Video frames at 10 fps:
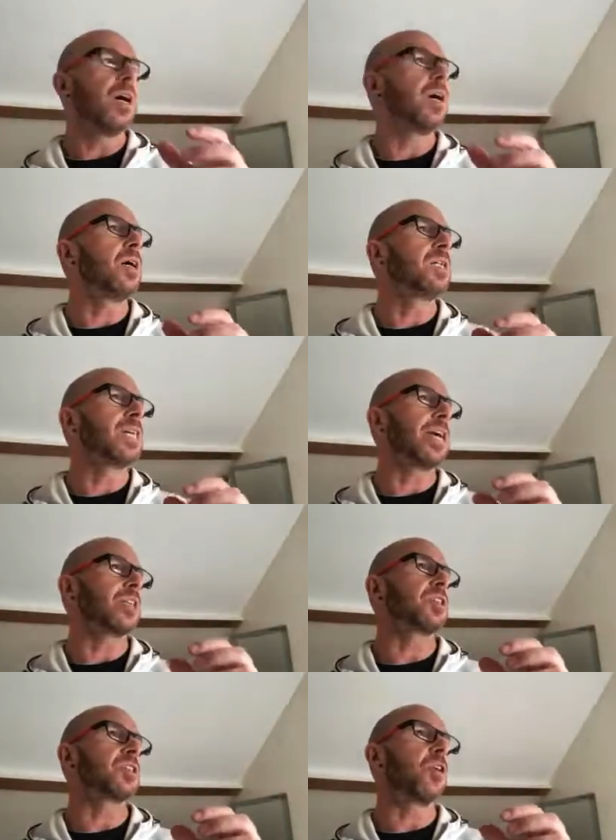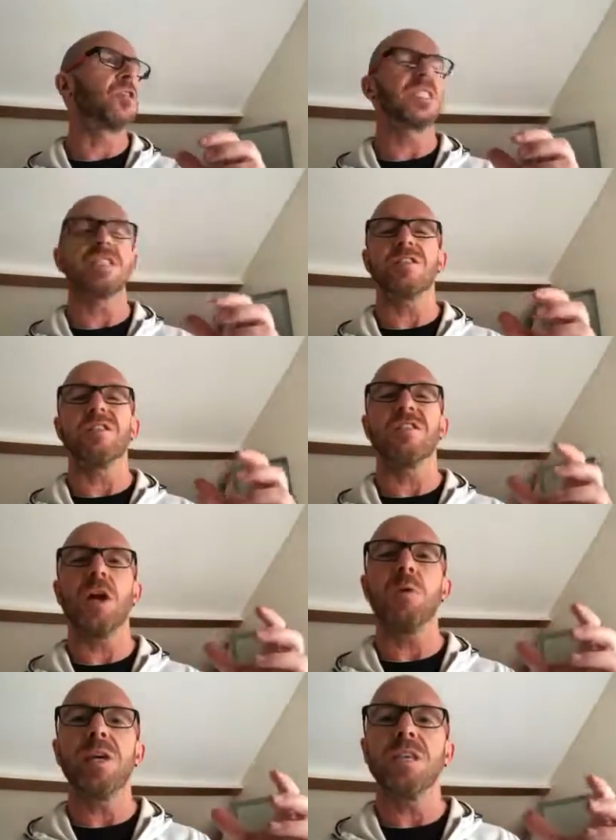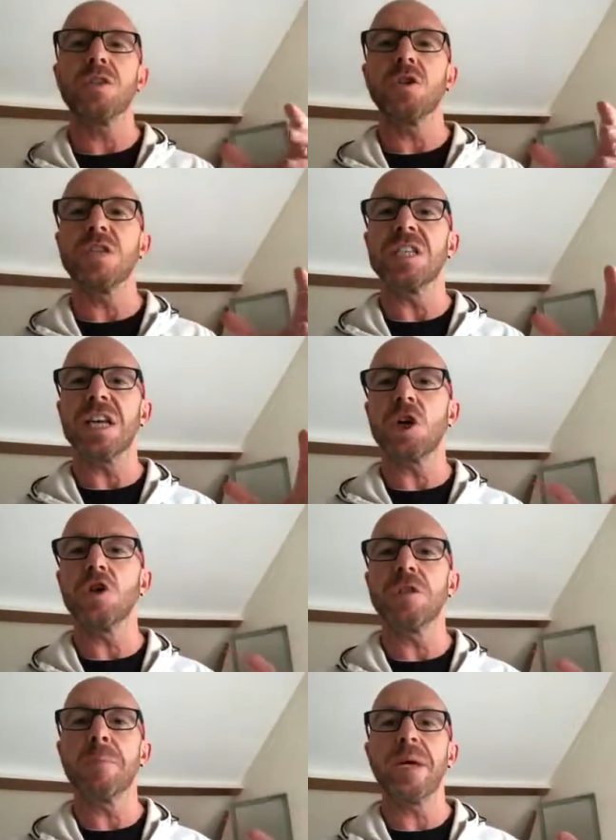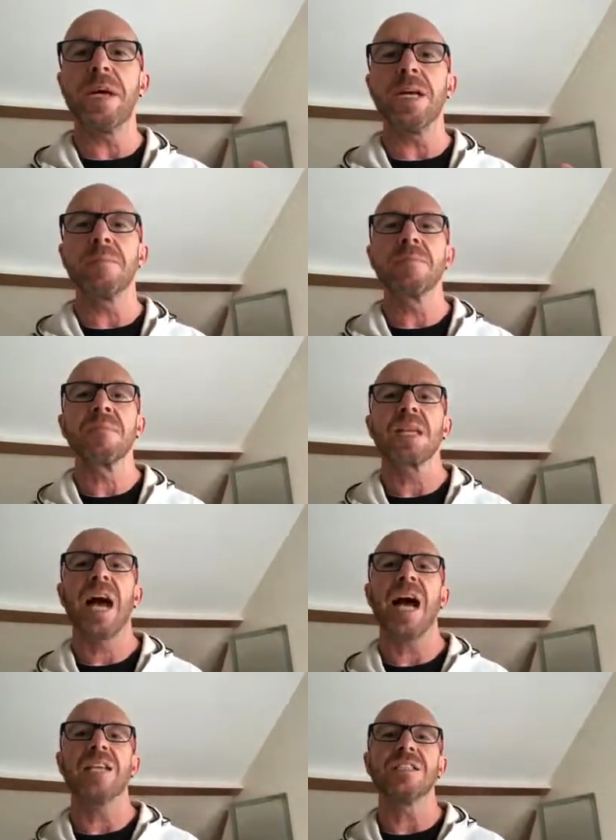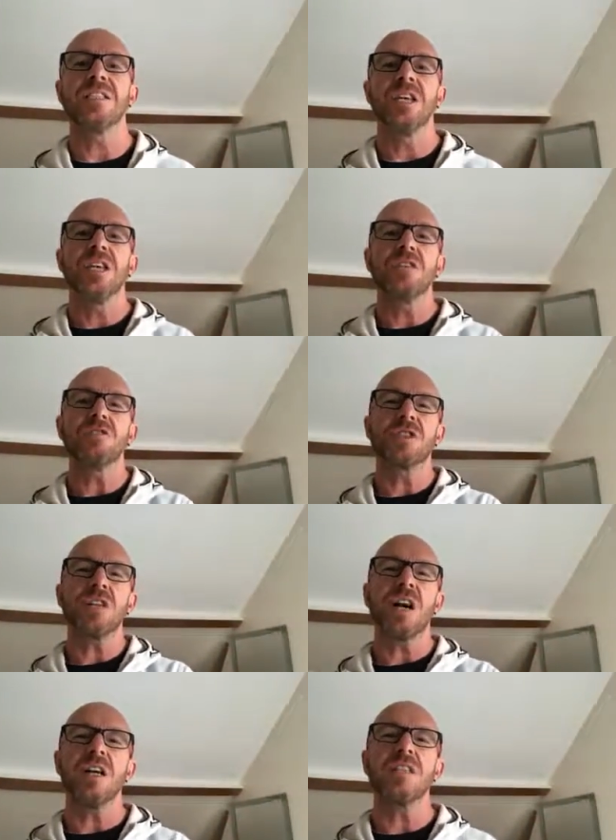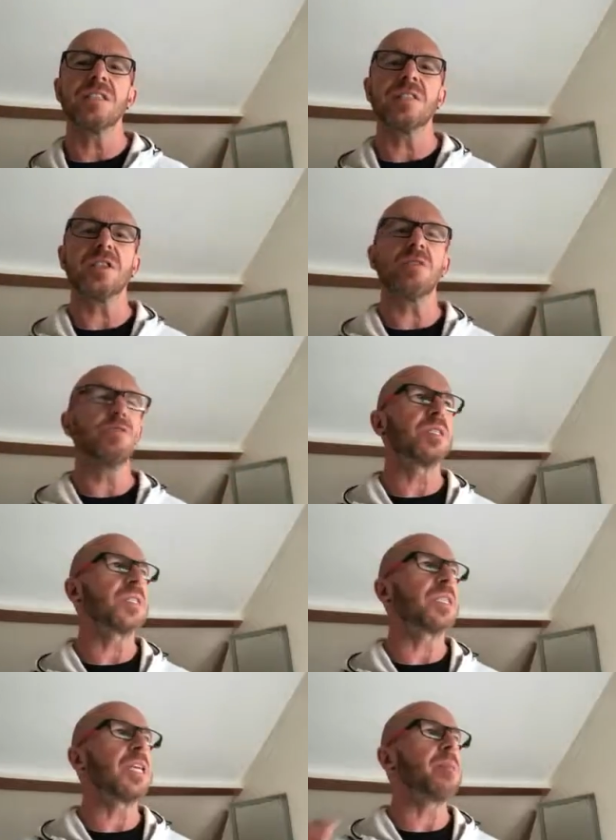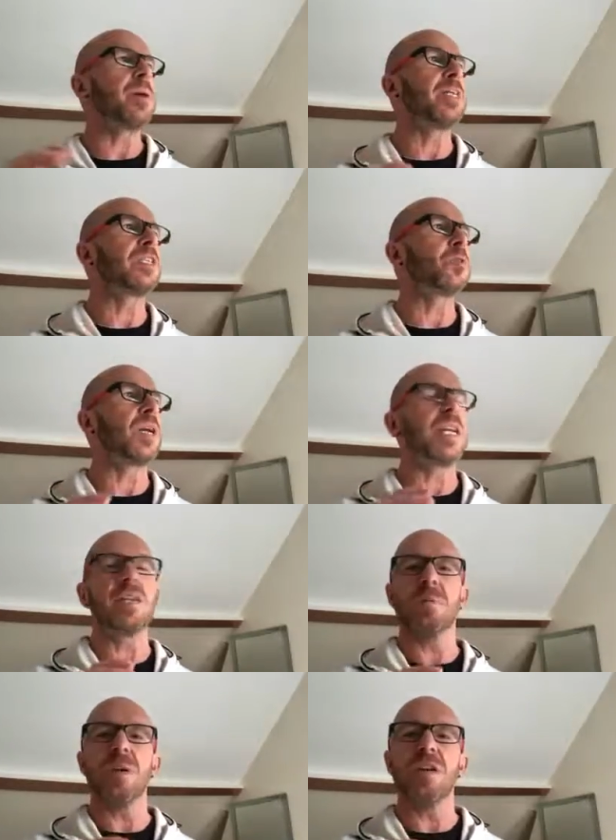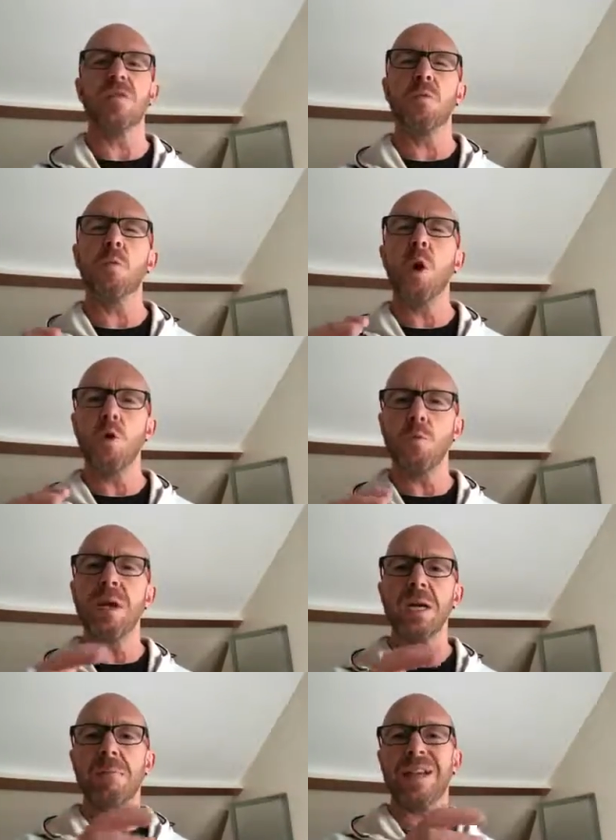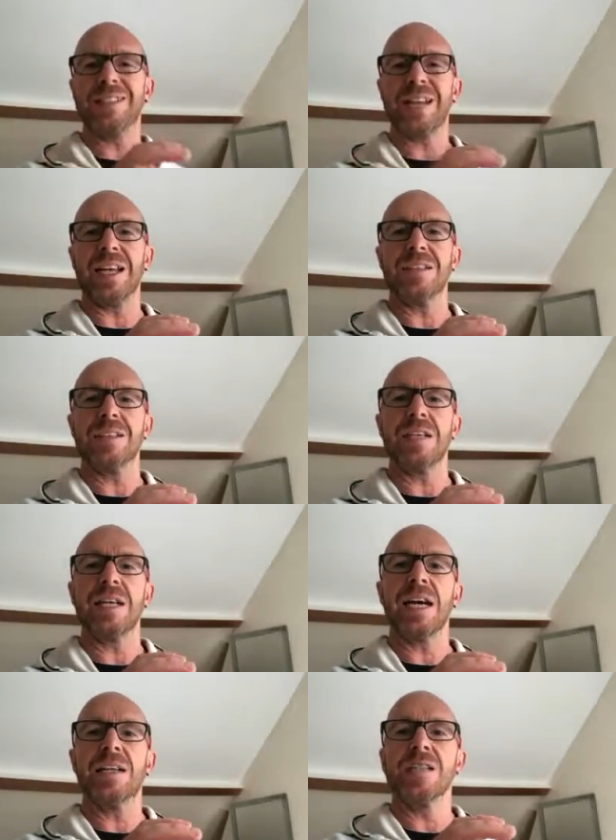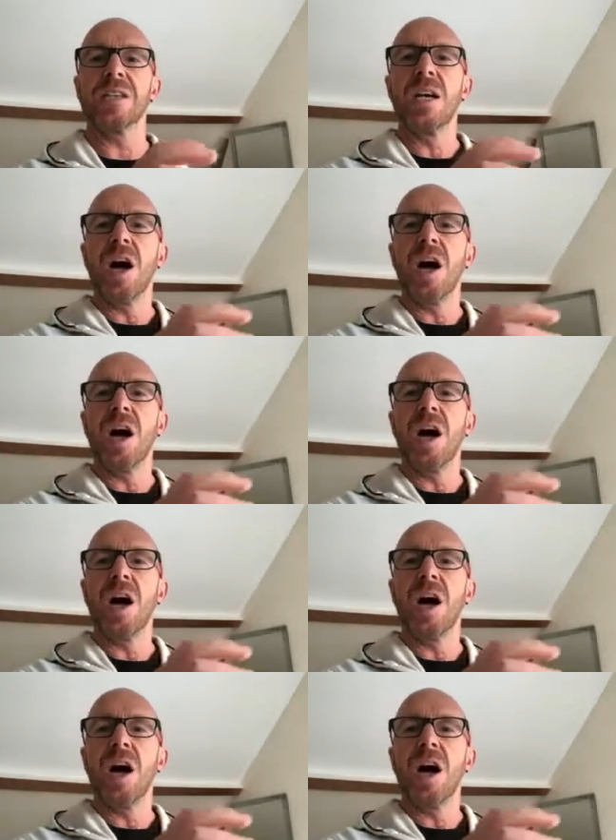uh, the exercise isn't flowing as good as it could be, and you're starting to slip into a little bit of woe me mentality and